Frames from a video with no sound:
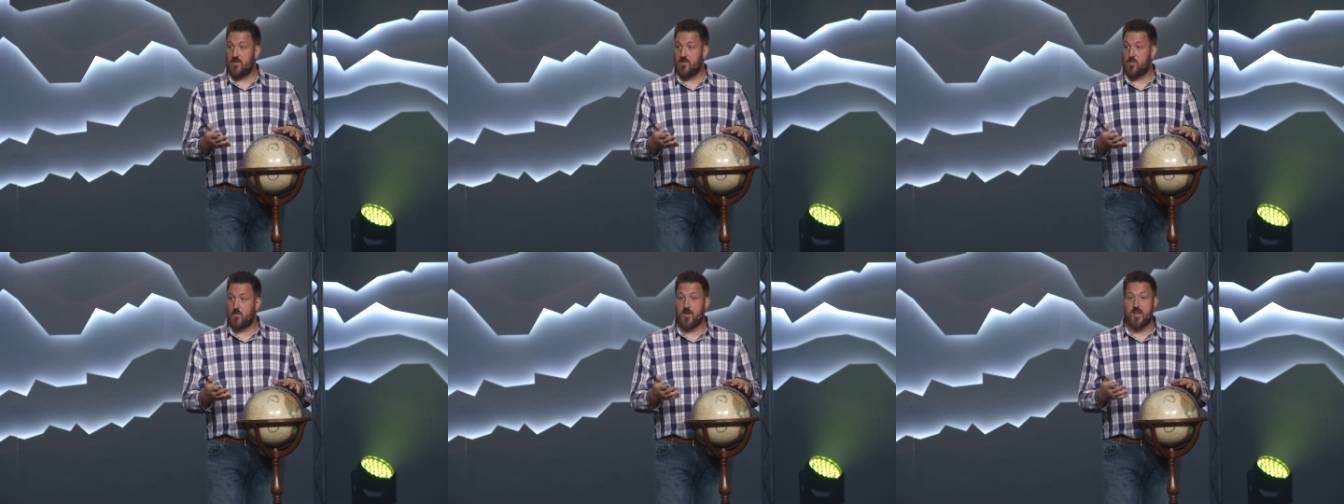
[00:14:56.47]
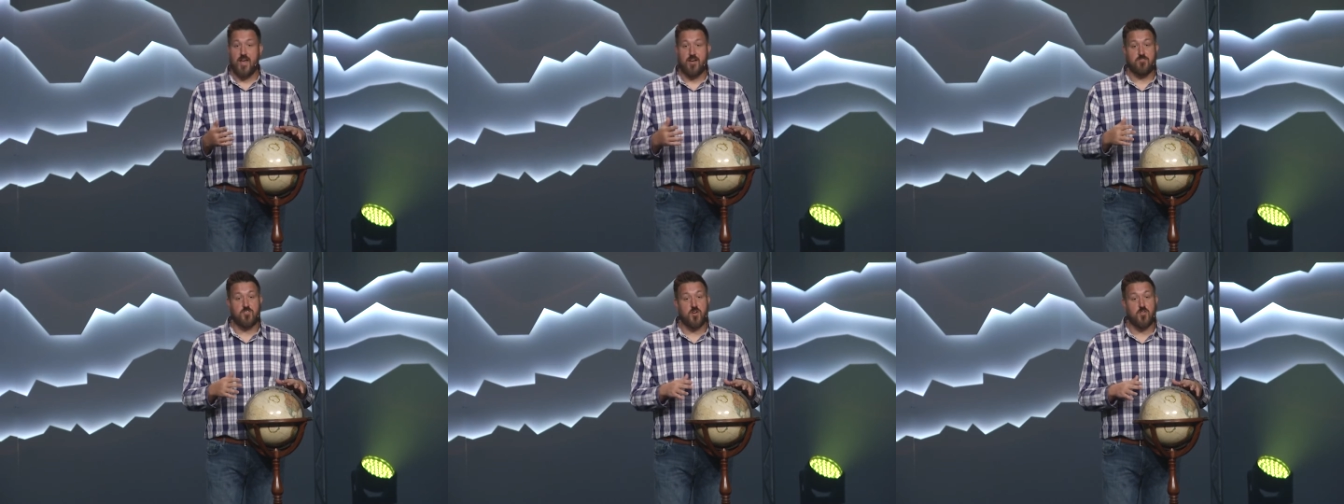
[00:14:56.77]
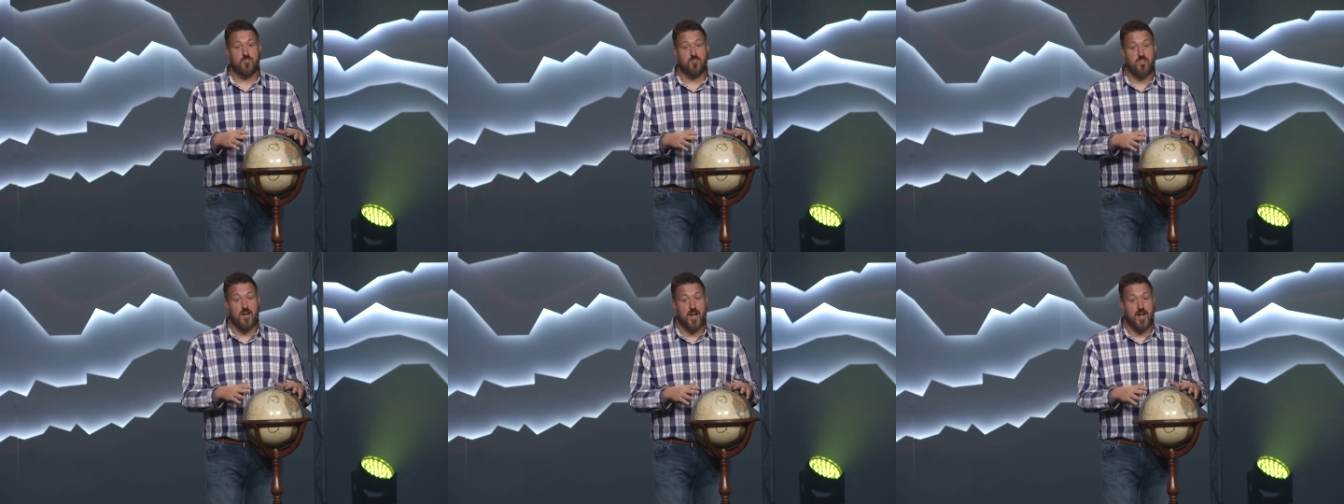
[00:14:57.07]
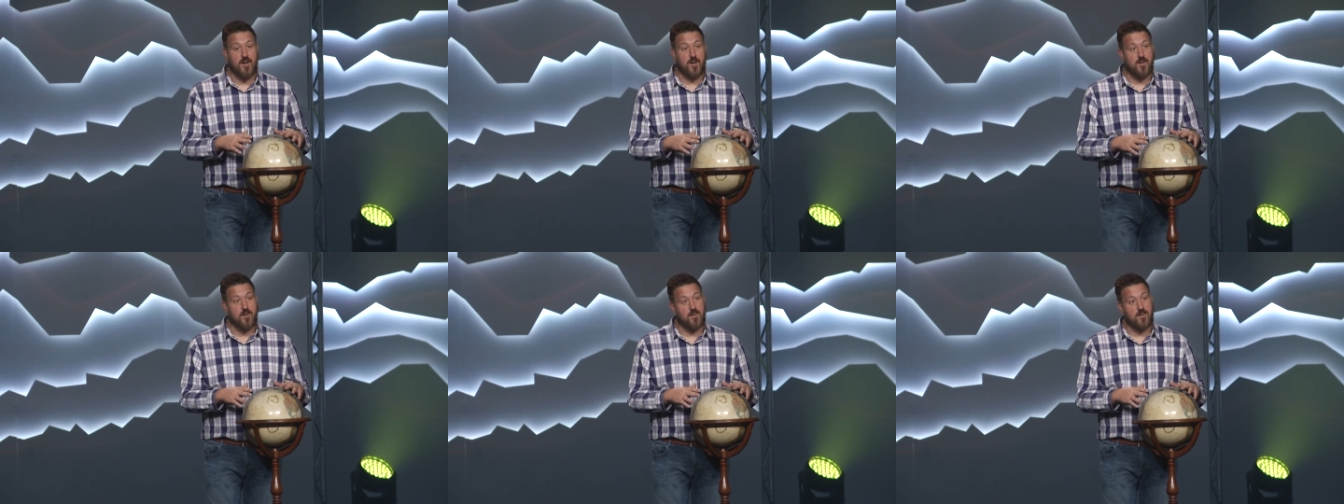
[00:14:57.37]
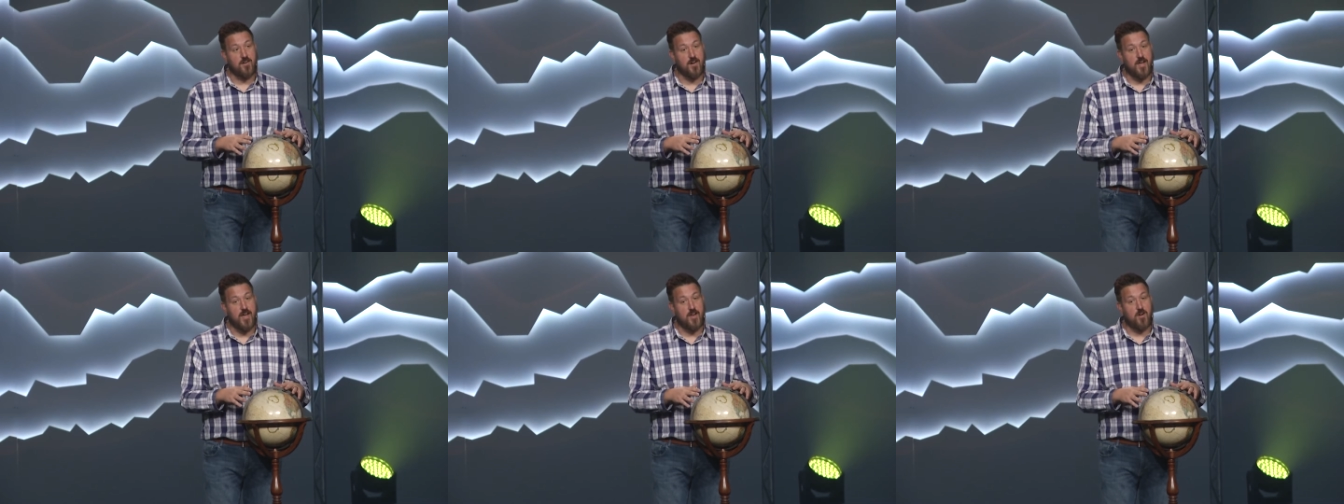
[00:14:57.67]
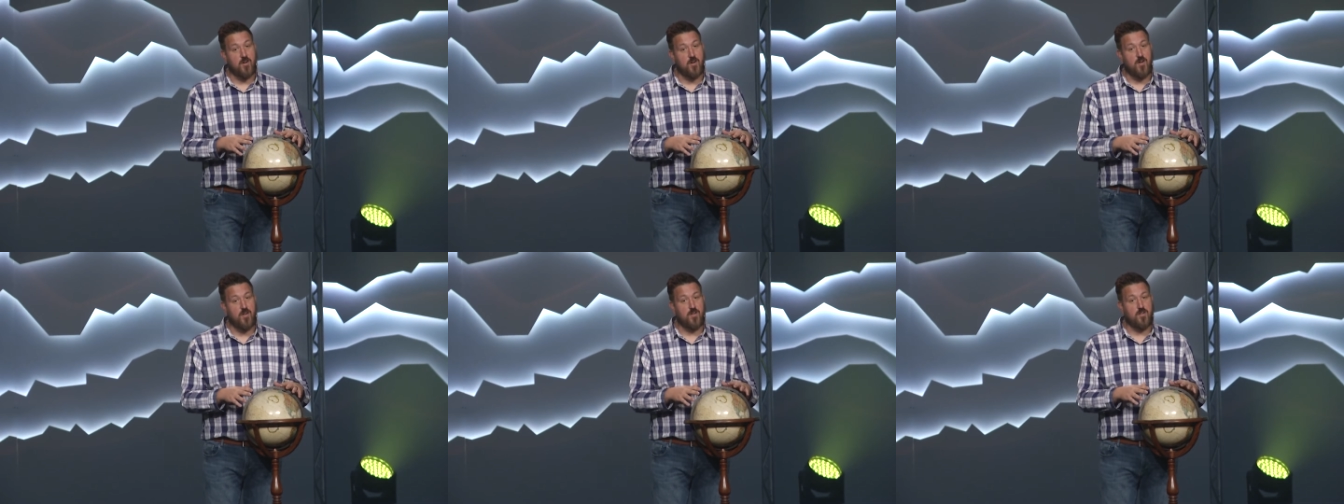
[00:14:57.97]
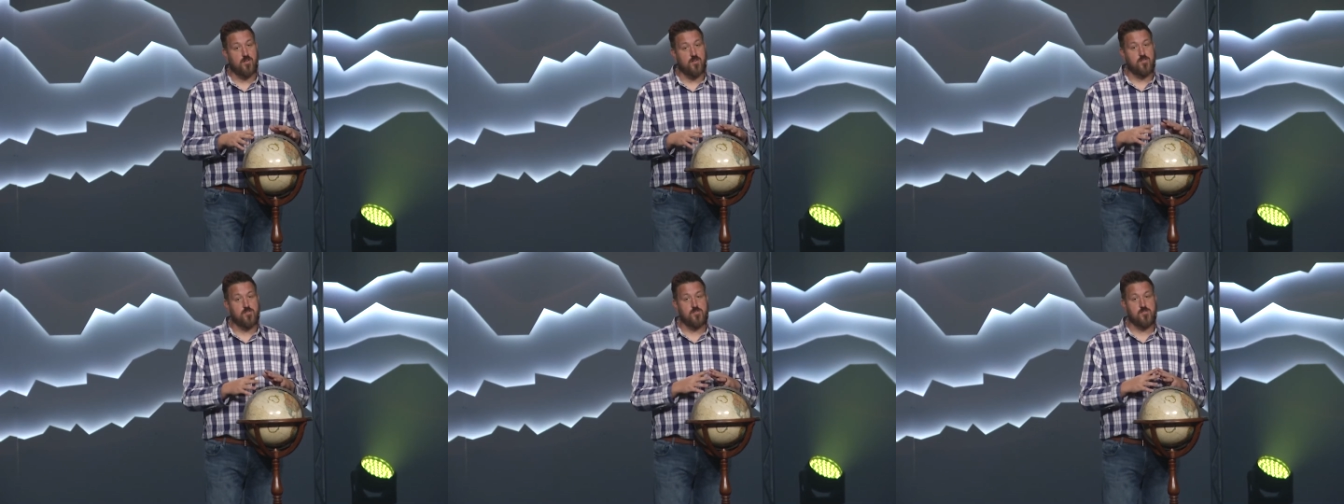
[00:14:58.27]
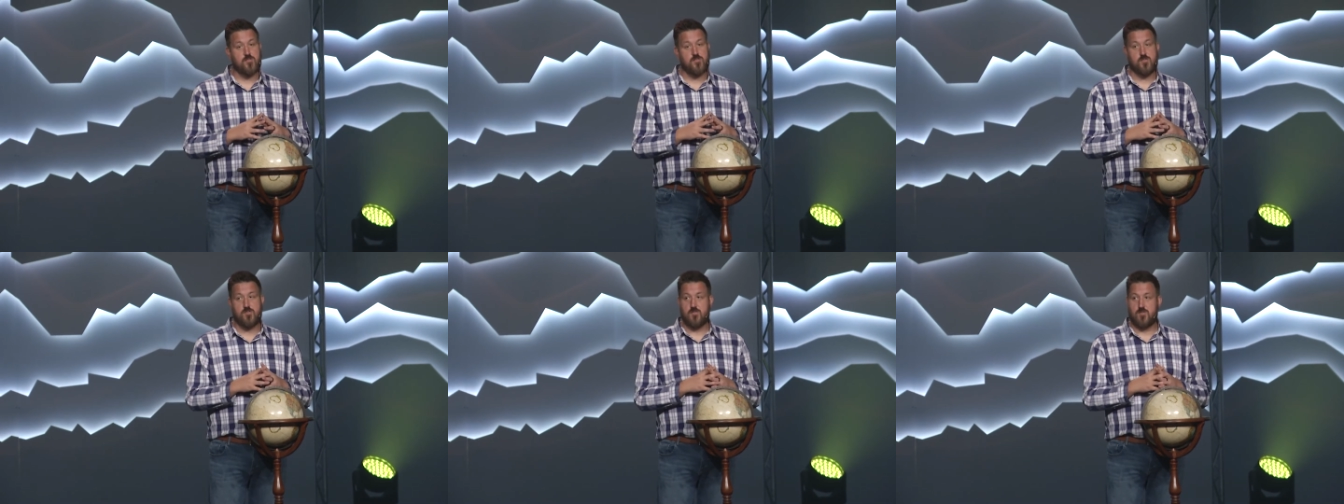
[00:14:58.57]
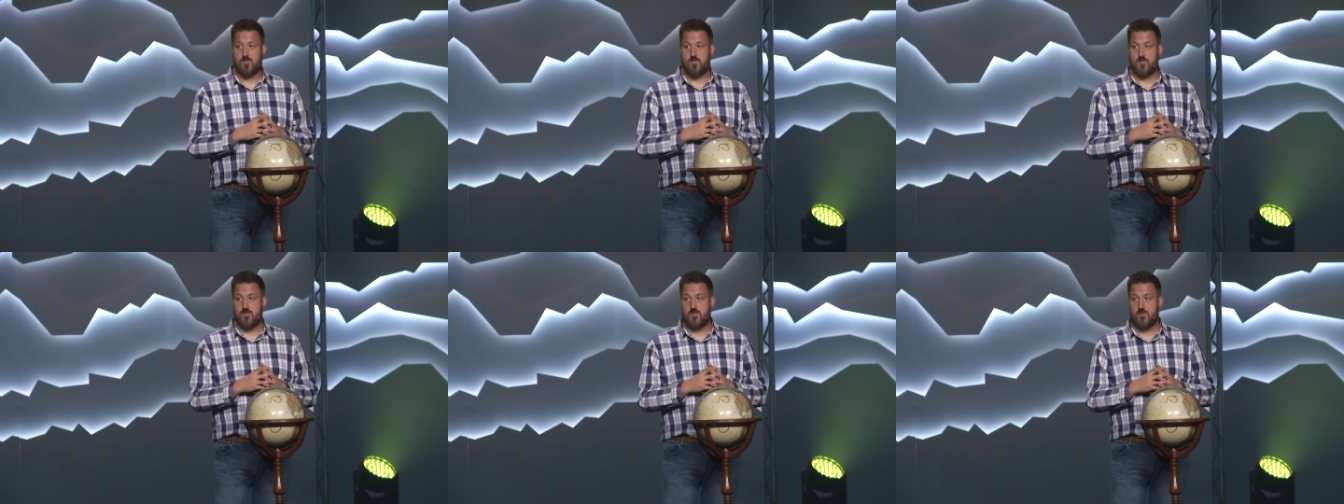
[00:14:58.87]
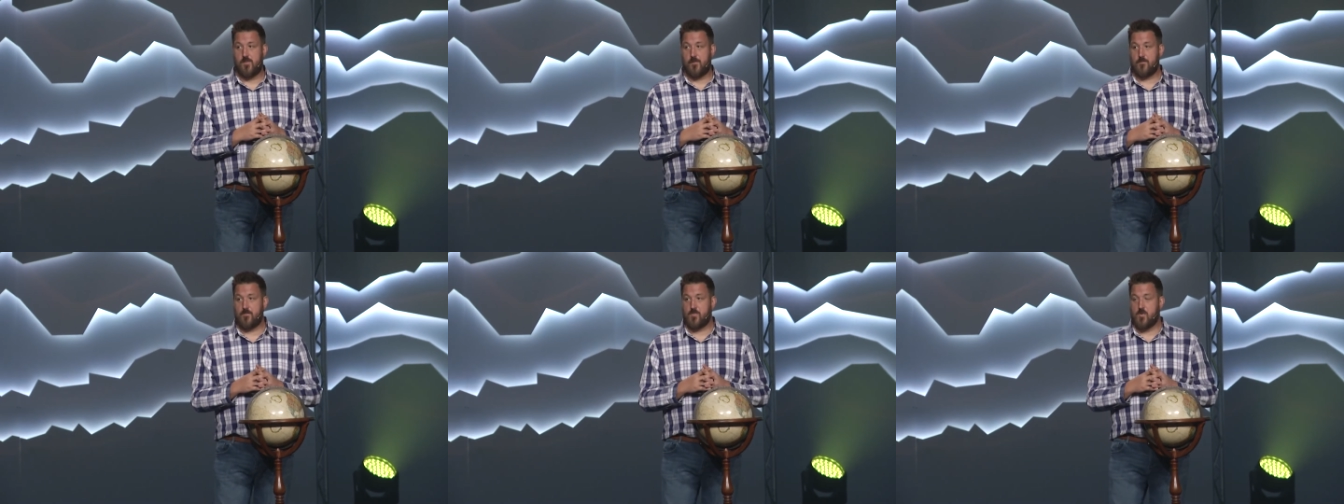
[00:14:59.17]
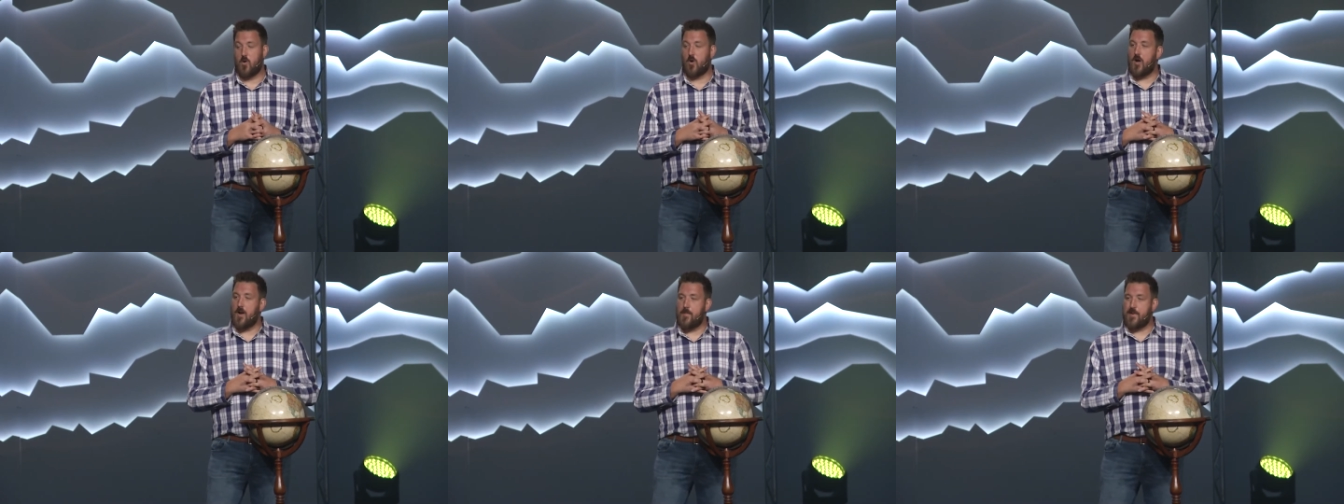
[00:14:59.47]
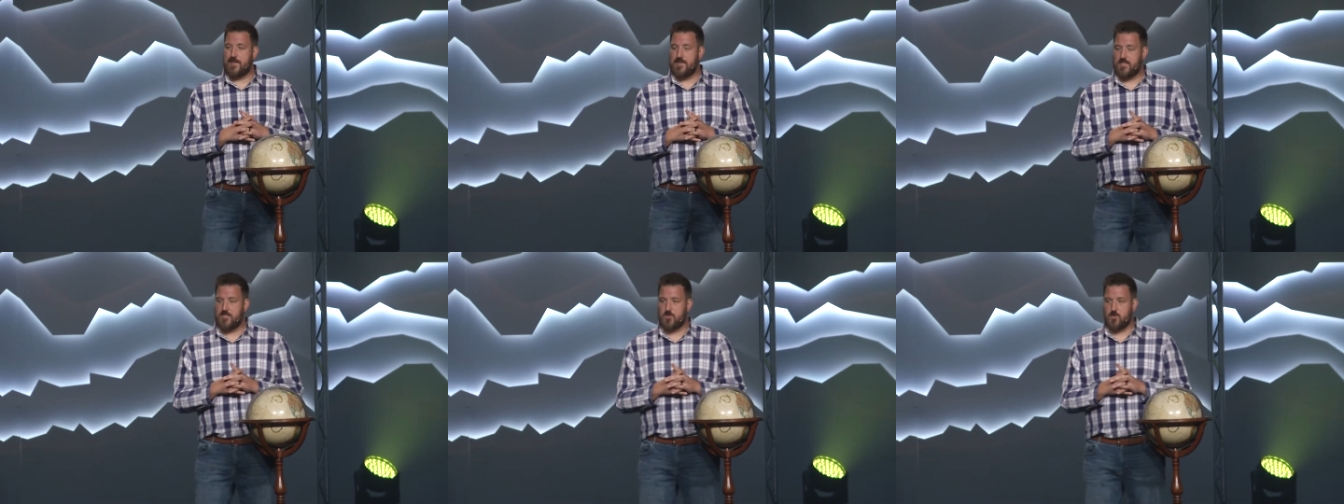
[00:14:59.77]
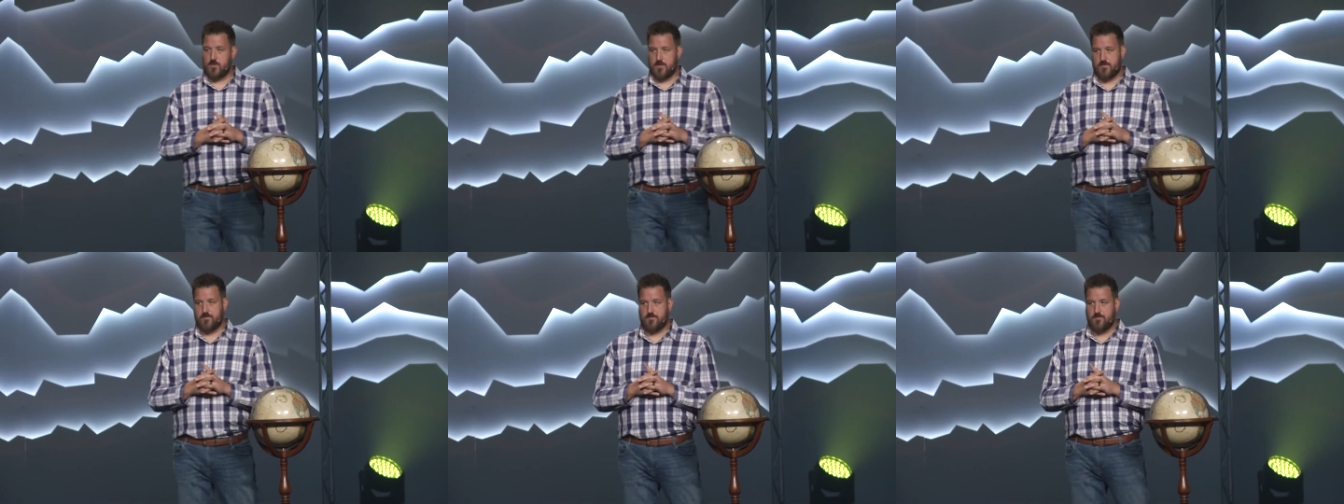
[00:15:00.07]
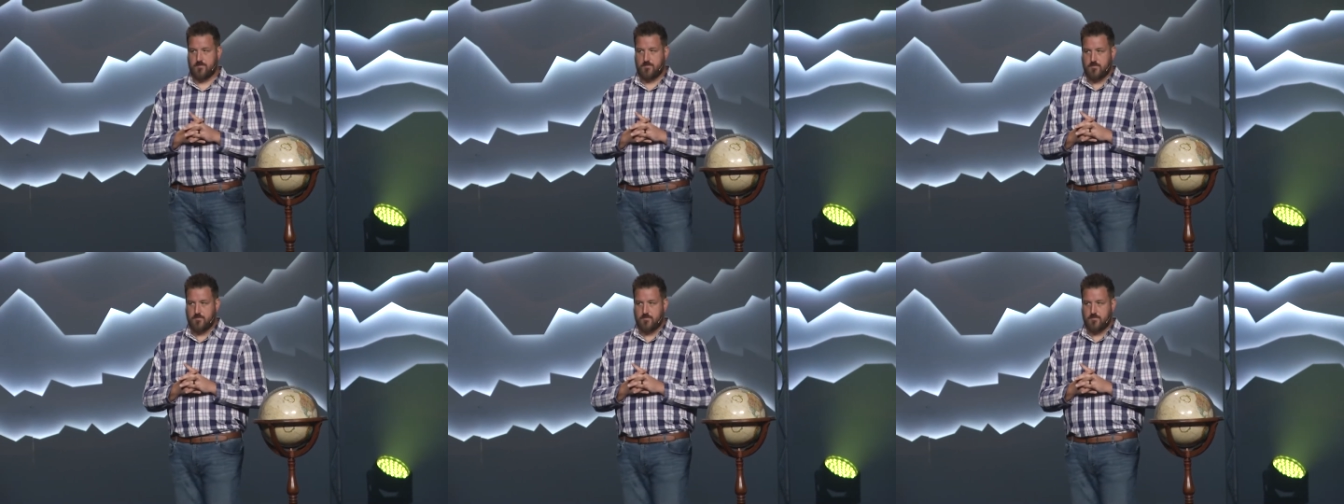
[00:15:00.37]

we'd have no fire at all. Or how about this one?